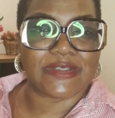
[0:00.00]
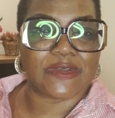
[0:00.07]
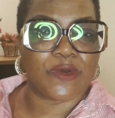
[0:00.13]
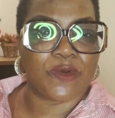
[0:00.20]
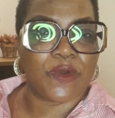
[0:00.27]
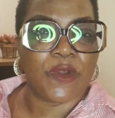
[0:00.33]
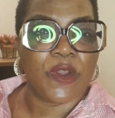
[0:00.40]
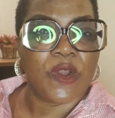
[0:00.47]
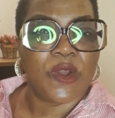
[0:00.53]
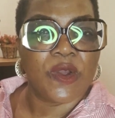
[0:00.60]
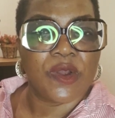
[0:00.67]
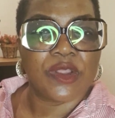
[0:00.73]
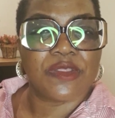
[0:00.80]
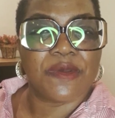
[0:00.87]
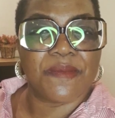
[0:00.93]
So
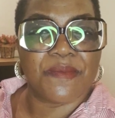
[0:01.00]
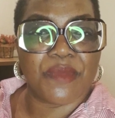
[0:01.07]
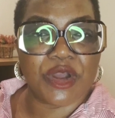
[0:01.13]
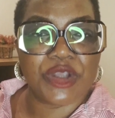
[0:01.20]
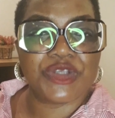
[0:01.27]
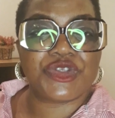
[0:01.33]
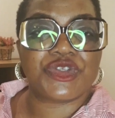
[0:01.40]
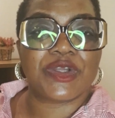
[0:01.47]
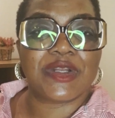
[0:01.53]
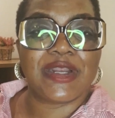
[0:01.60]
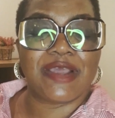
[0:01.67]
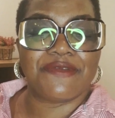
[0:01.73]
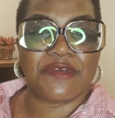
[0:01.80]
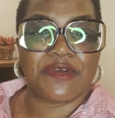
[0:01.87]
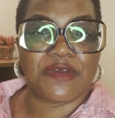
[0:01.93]
the moisture
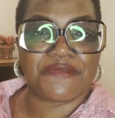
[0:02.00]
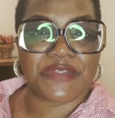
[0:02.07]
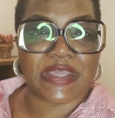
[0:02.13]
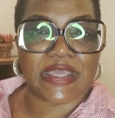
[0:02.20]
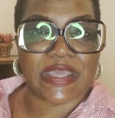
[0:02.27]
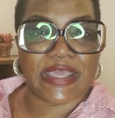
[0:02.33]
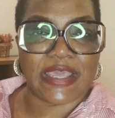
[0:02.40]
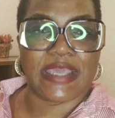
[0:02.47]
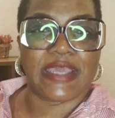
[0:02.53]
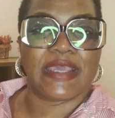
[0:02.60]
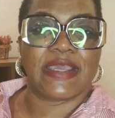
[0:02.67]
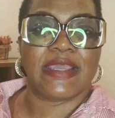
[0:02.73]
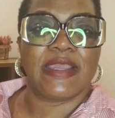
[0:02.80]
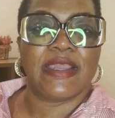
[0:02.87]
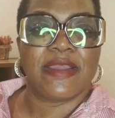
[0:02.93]
level of the cake